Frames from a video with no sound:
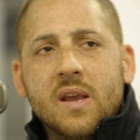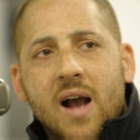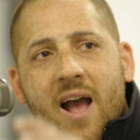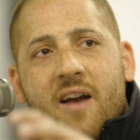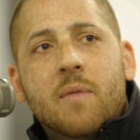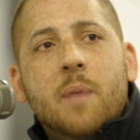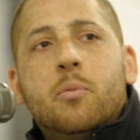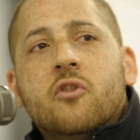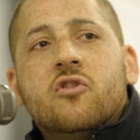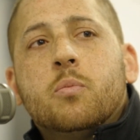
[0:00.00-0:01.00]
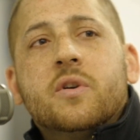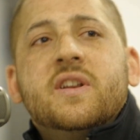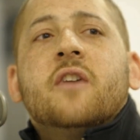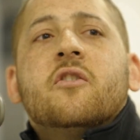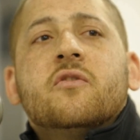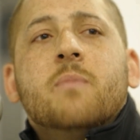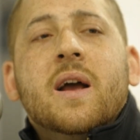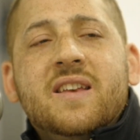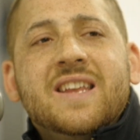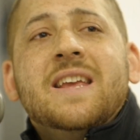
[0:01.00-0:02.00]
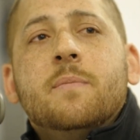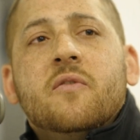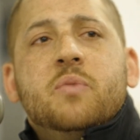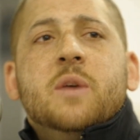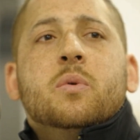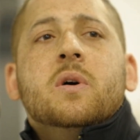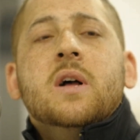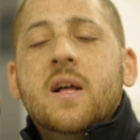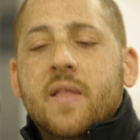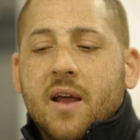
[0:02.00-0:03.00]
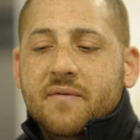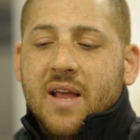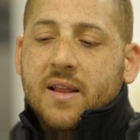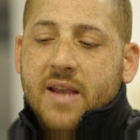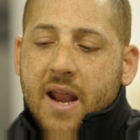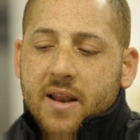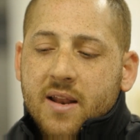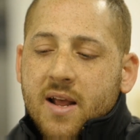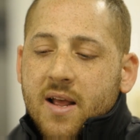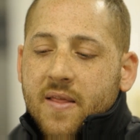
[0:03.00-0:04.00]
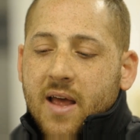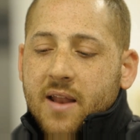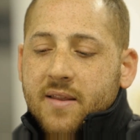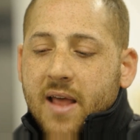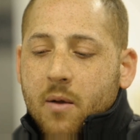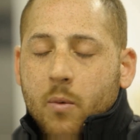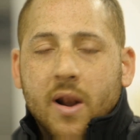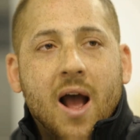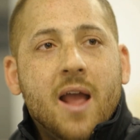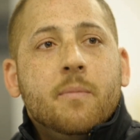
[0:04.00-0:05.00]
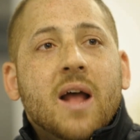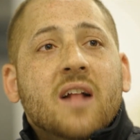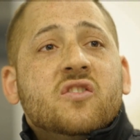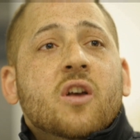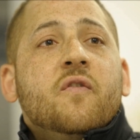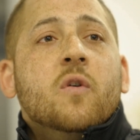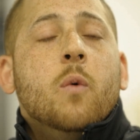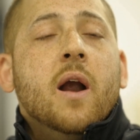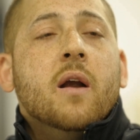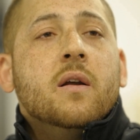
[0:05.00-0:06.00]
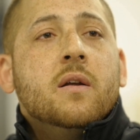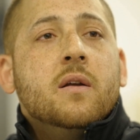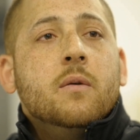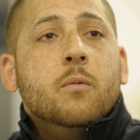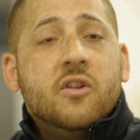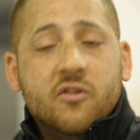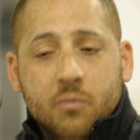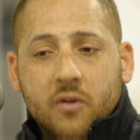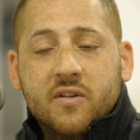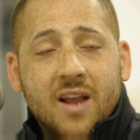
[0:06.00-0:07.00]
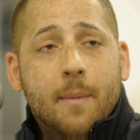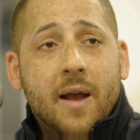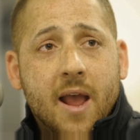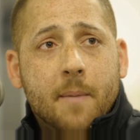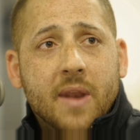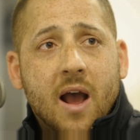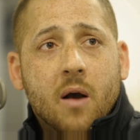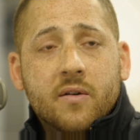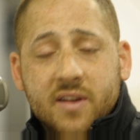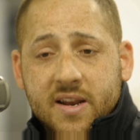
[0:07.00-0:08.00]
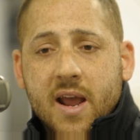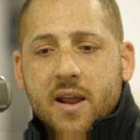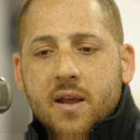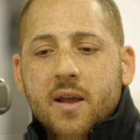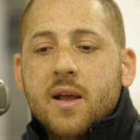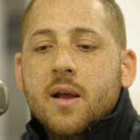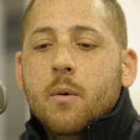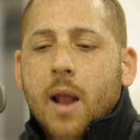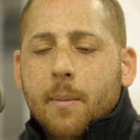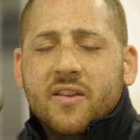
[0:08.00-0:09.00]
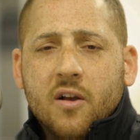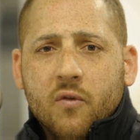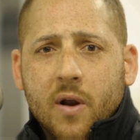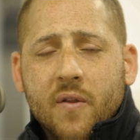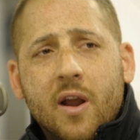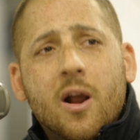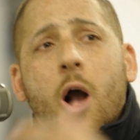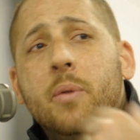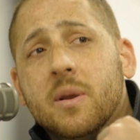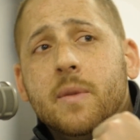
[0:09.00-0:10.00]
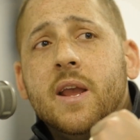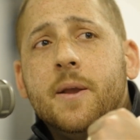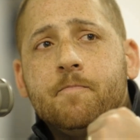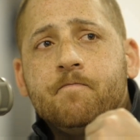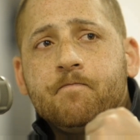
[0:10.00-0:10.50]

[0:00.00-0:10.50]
I have my personal protectors, my team of people that I've delegated that when I am not self-aware, which is most of the time I am now, today, when I'm not self-aware, they're helping me